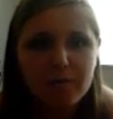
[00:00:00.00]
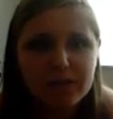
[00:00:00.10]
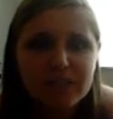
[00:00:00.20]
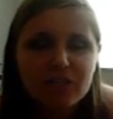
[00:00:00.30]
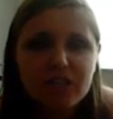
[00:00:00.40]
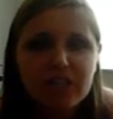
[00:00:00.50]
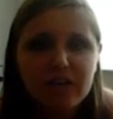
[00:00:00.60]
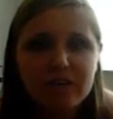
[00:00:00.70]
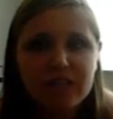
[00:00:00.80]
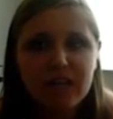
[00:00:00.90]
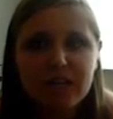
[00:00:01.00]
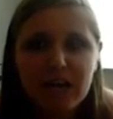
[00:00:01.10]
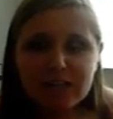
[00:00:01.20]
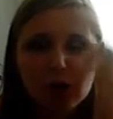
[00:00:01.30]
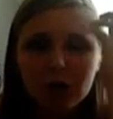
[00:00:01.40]
Essentially, there is a
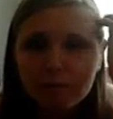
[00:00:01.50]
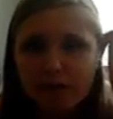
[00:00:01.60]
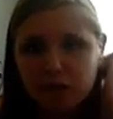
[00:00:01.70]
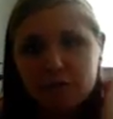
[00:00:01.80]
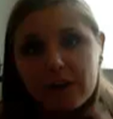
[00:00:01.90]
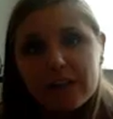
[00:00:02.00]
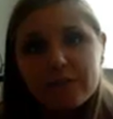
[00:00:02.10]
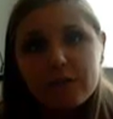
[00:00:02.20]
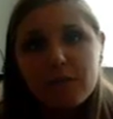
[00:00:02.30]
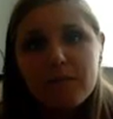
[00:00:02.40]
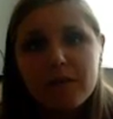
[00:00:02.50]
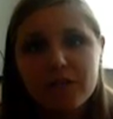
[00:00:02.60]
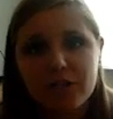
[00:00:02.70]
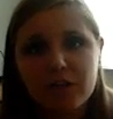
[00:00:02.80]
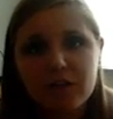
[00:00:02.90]
class called Major Event for my
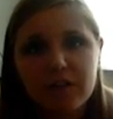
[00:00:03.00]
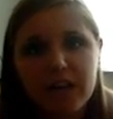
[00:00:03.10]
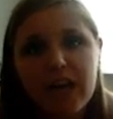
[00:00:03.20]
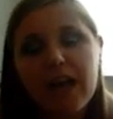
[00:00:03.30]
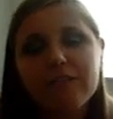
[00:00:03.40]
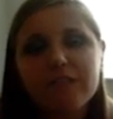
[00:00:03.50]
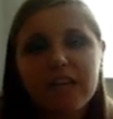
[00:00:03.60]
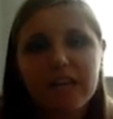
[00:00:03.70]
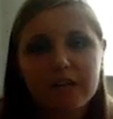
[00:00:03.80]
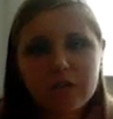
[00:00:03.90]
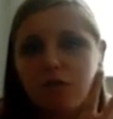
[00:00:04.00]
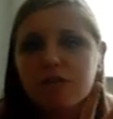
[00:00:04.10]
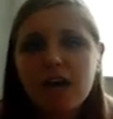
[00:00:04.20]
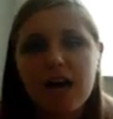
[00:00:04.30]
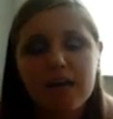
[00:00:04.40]
major that I have to take 2
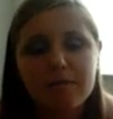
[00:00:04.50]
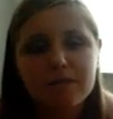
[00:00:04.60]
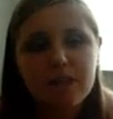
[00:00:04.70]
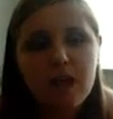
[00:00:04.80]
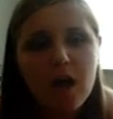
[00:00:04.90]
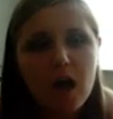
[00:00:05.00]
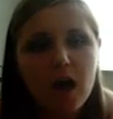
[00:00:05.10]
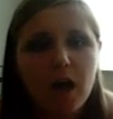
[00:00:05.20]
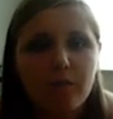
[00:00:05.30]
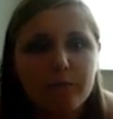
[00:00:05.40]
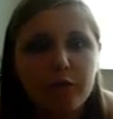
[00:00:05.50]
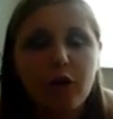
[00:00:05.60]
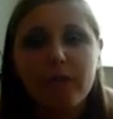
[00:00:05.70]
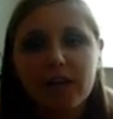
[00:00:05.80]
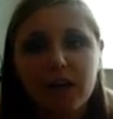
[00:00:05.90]
times
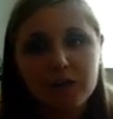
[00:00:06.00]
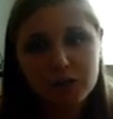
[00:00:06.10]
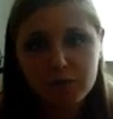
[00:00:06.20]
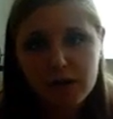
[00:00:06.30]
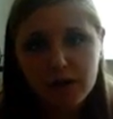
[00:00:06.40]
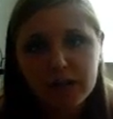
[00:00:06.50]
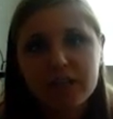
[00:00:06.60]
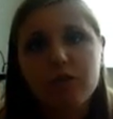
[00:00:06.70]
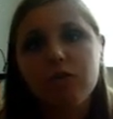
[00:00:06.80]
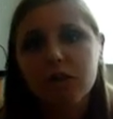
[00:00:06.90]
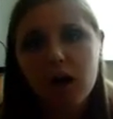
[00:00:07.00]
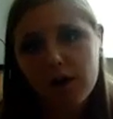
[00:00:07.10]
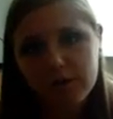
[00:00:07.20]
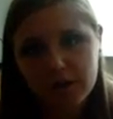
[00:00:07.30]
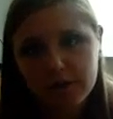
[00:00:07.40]
throughout my college career, and it's only
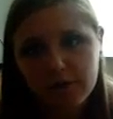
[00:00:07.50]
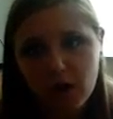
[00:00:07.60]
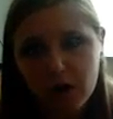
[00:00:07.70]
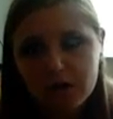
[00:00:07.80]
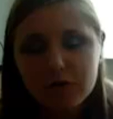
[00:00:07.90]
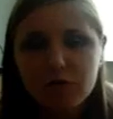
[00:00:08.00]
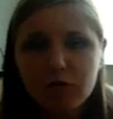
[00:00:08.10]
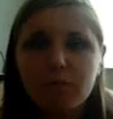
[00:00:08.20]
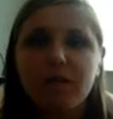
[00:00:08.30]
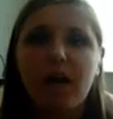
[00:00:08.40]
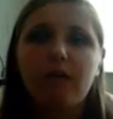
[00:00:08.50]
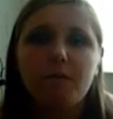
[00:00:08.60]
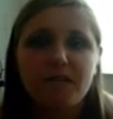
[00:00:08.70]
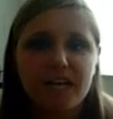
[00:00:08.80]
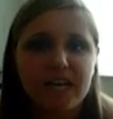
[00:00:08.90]
offered in the fall. So normally I would
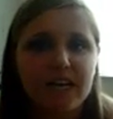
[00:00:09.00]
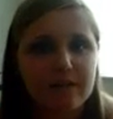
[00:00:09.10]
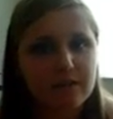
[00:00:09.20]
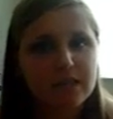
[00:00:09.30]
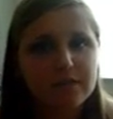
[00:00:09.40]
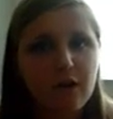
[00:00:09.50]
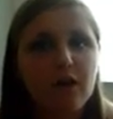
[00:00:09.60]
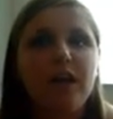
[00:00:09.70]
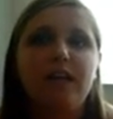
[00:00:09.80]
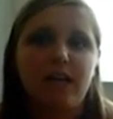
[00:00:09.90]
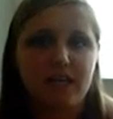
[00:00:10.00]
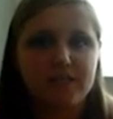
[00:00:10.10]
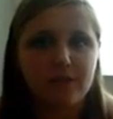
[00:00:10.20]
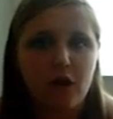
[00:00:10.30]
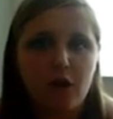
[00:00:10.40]
be taking it this fall and
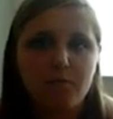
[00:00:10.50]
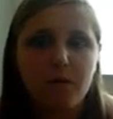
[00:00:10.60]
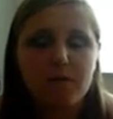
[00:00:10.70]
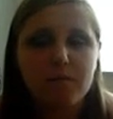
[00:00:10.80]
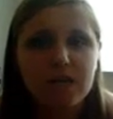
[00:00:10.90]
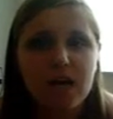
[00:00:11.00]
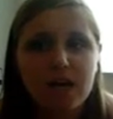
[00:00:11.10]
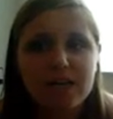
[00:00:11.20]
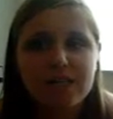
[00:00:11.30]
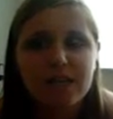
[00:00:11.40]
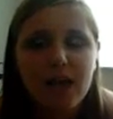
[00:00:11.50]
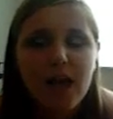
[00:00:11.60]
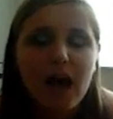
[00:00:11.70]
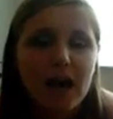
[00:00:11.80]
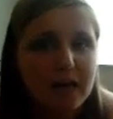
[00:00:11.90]
next fall, but because
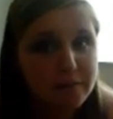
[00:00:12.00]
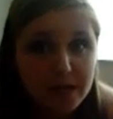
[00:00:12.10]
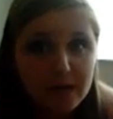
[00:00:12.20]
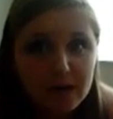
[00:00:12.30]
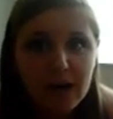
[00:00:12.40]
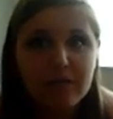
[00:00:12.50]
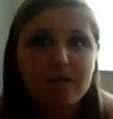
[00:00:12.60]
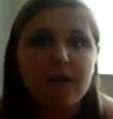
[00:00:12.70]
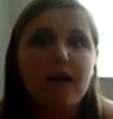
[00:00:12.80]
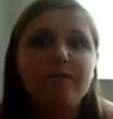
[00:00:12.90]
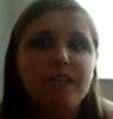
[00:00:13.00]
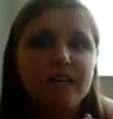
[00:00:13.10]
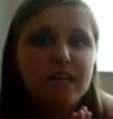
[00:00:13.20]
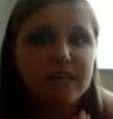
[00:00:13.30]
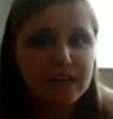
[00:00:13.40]
I'm here, I'm
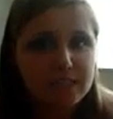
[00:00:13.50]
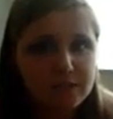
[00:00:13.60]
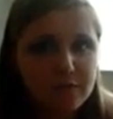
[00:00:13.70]
taking it next